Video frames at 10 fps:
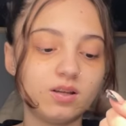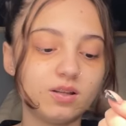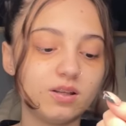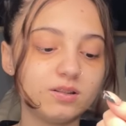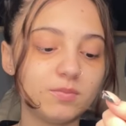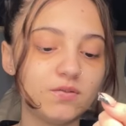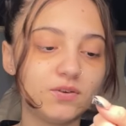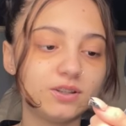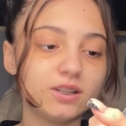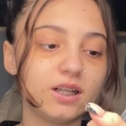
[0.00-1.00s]
this is my
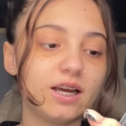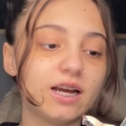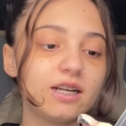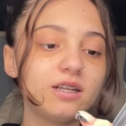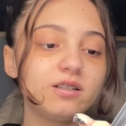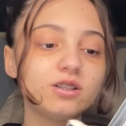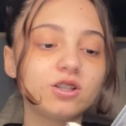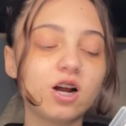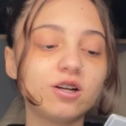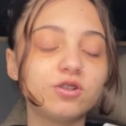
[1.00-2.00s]
first, like I need to
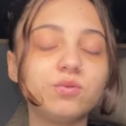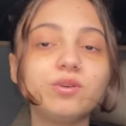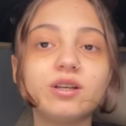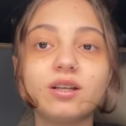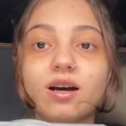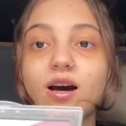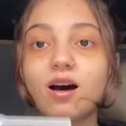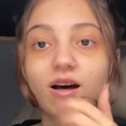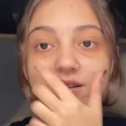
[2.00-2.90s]
start doing uh,